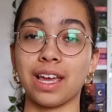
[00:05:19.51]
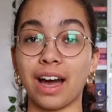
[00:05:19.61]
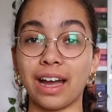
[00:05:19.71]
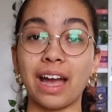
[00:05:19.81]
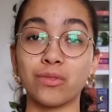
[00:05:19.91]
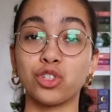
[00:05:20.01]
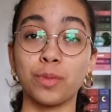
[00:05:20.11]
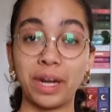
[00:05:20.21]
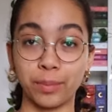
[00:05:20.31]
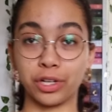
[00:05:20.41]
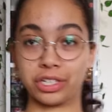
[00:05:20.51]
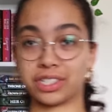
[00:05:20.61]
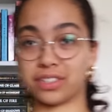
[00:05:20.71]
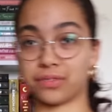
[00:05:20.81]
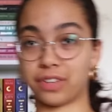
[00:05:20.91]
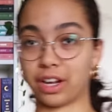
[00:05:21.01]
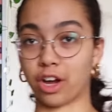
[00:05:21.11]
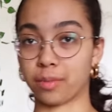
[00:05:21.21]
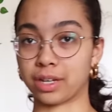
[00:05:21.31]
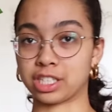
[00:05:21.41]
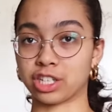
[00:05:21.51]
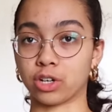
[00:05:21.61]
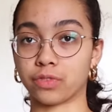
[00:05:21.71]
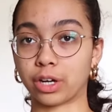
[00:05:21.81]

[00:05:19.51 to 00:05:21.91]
I have too many books to fit on my shelf.